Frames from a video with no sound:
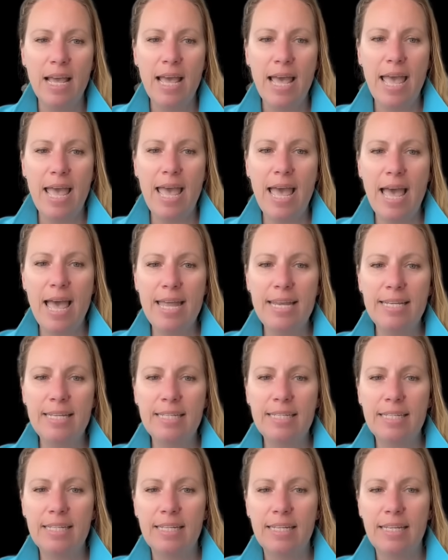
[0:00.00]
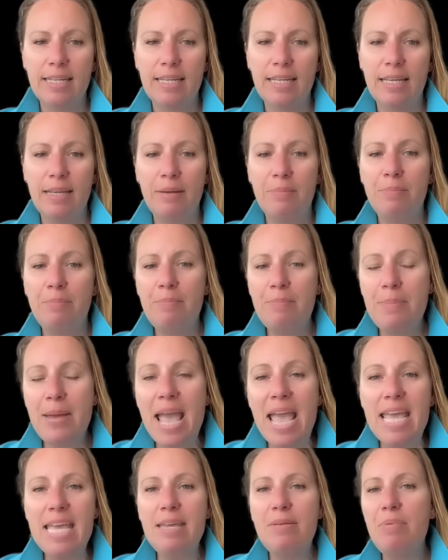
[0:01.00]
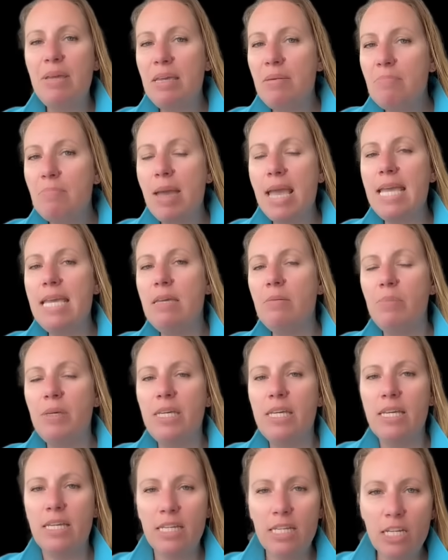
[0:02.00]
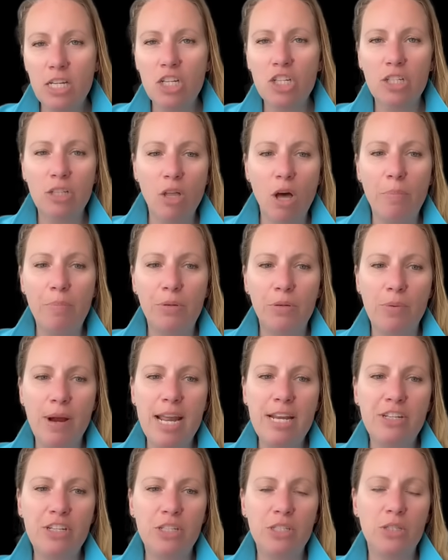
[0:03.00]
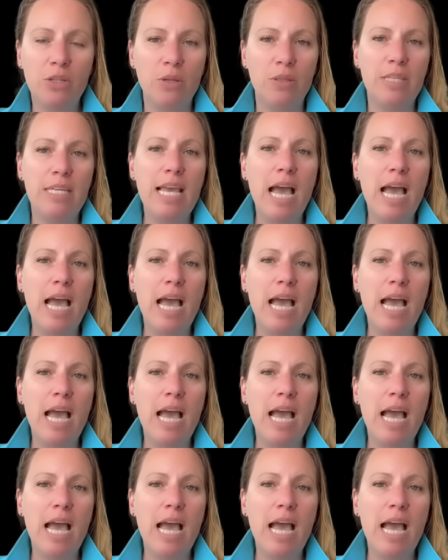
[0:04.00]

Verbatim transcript: And maybe, maybe initial operations on the